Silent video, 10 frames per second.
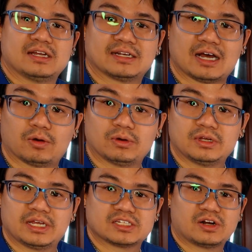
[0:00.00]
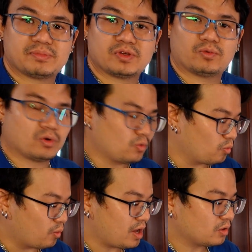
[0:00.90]
Now, it's gonna be
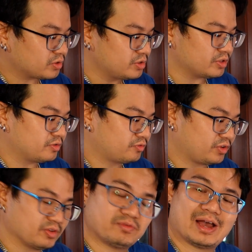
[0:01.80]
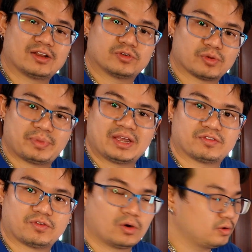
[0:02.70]
well good for the value you're paying
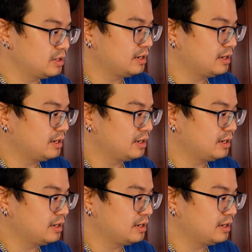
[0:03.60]
for.